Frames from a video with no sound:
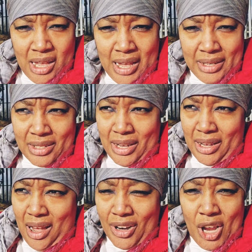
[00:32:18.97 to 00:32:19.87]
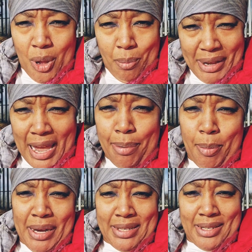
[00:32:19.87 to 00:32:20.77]
and I know my
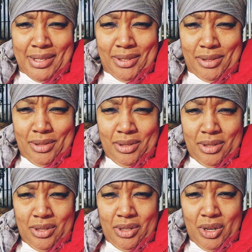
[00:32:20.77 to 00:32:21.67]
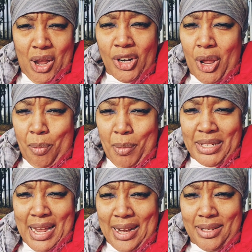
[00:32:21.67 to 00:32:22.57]
capabilities, you know, I know
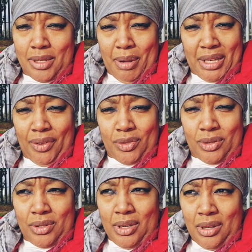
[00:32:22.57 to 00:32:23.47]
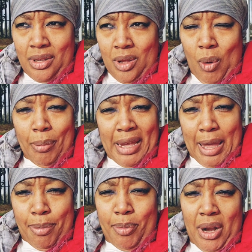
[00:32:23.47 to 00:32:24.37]
my talents, my gifts, what I'm
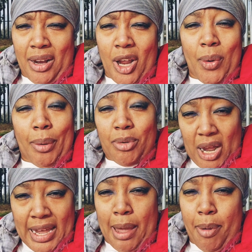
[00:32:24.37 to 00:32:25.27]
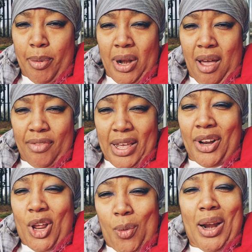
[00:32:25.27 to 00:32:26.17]
capable. I know what I'm not capable of,
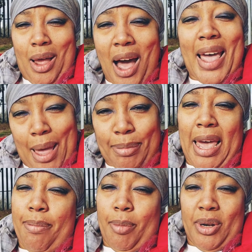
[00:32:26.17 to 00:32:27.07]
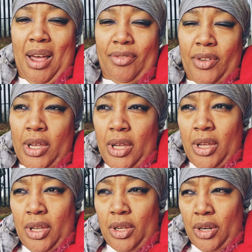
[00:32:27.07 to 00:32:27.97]
and I know what I am capable of,
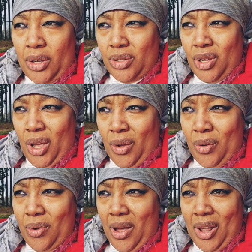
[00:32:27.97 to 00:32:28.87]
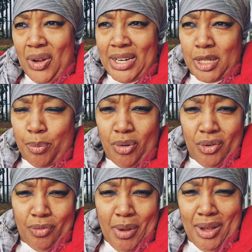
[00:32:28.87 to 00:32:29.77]
you know, so I don't need to
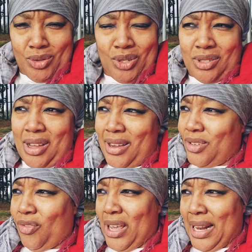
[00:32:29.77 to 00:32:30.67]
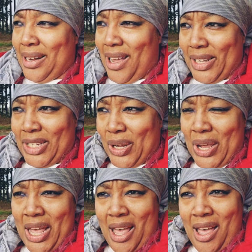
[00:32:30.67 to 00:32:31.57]
prove. I was just starting to feel in like, you
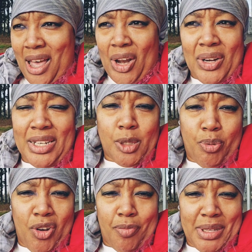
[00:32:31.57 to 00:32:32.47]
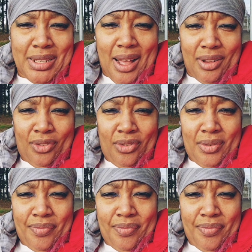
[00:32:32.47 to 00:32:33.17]
know, I don't need to prove myself